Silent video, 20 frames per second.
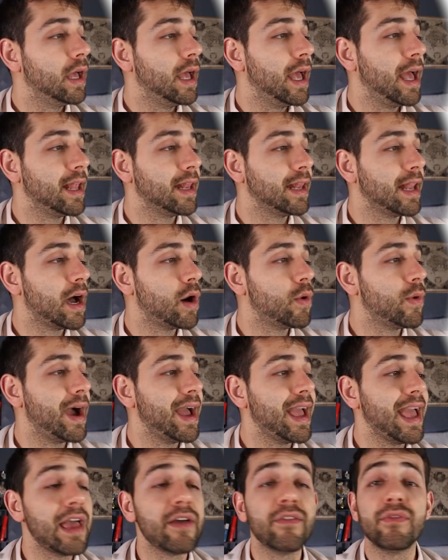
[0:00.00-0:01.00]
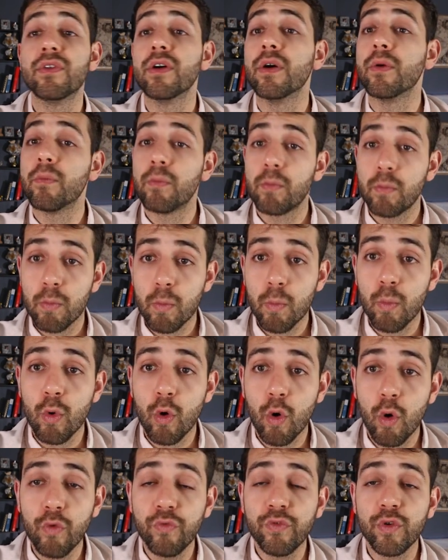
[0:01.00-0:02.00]
And now I have
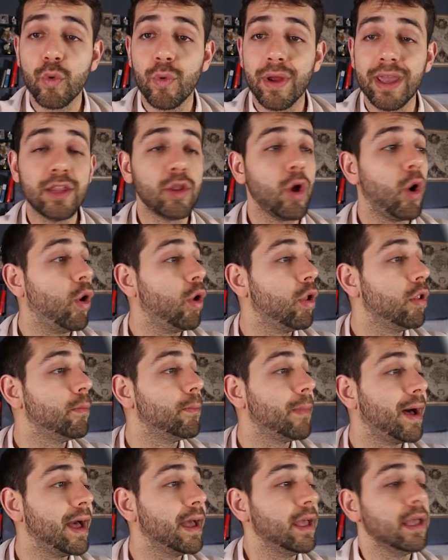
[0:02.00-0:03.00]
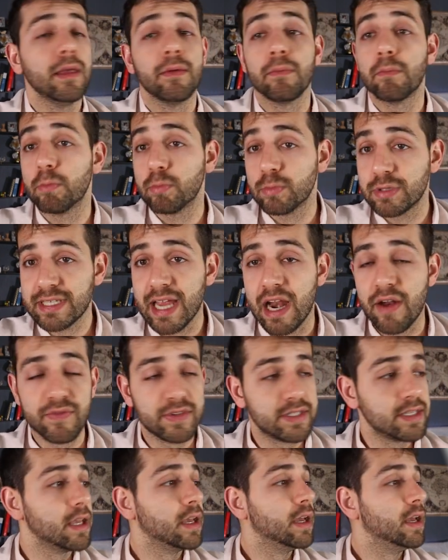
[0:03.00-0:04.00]
configured all my
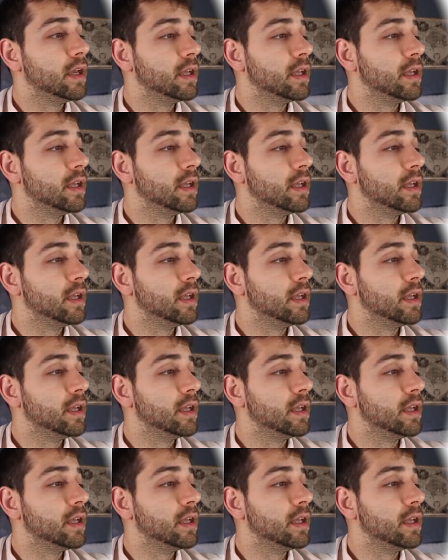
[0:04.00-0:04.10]
service.